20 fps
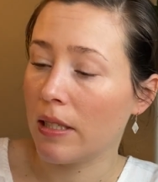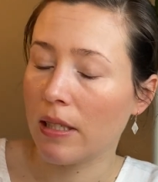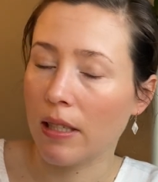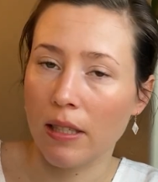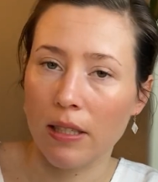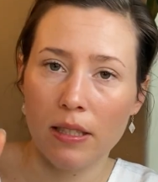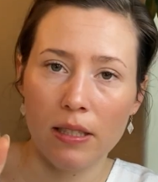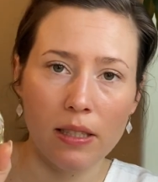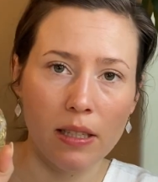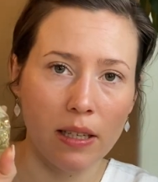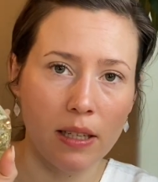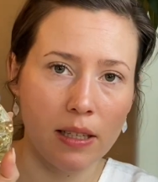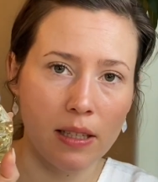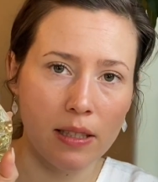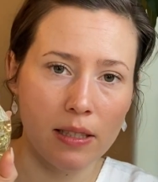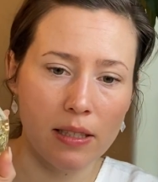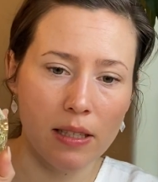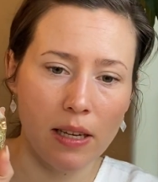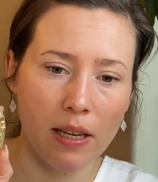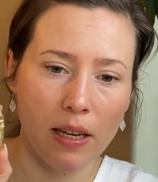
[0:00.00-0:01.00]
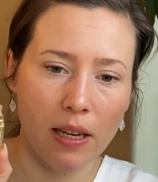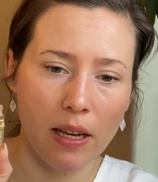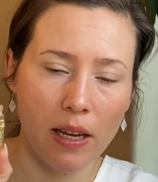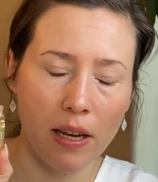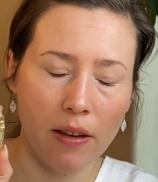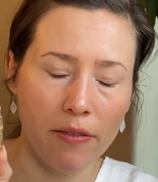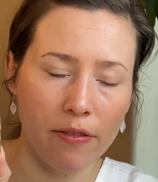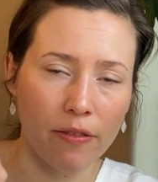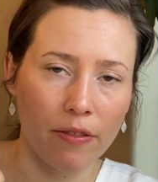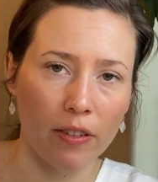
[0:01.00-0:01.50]
This is
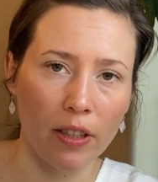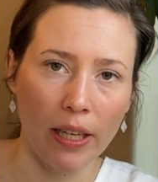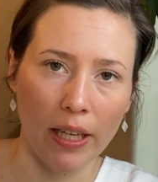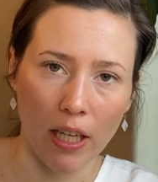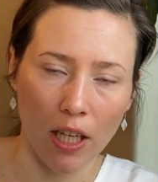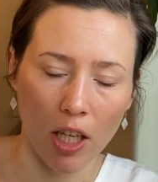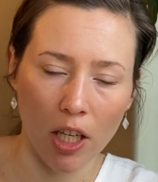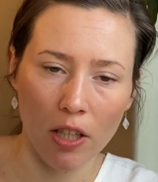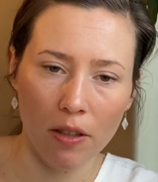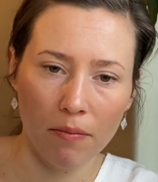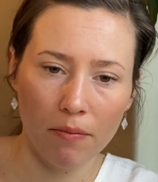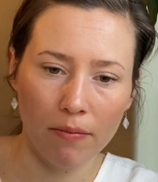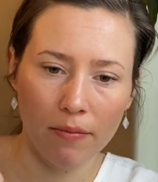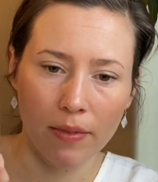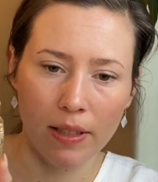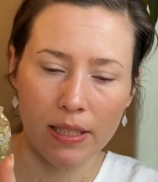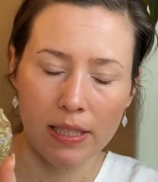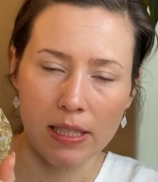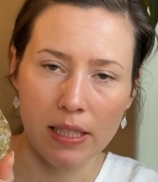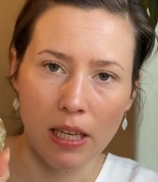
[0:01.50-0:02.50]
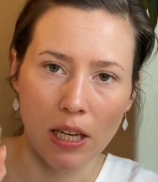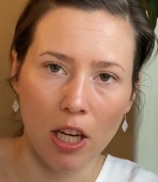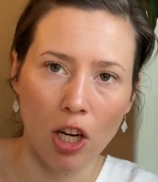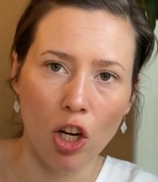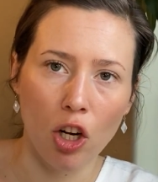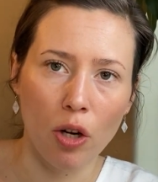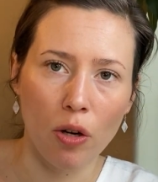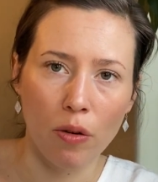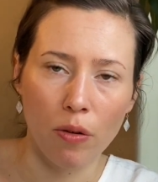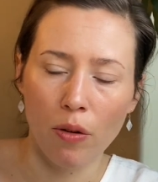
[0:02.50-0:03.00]
a flanker. It's the
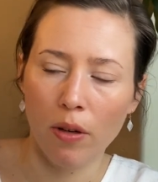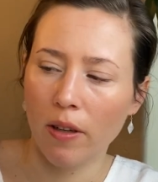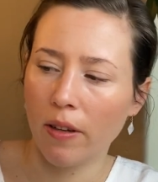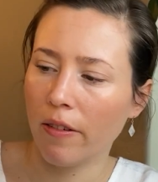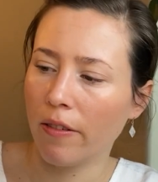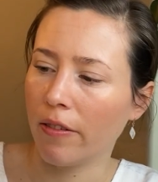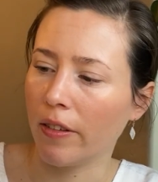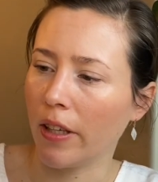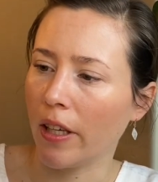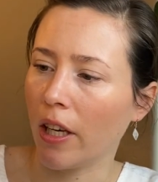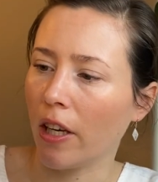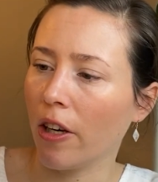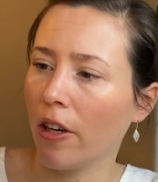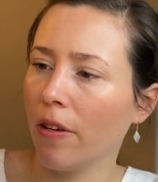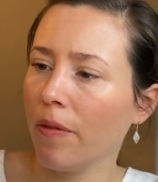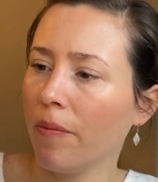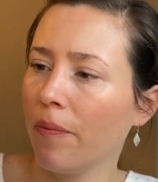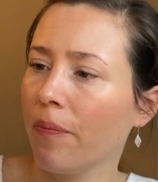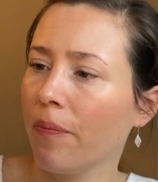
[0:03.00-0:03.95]
low flanker.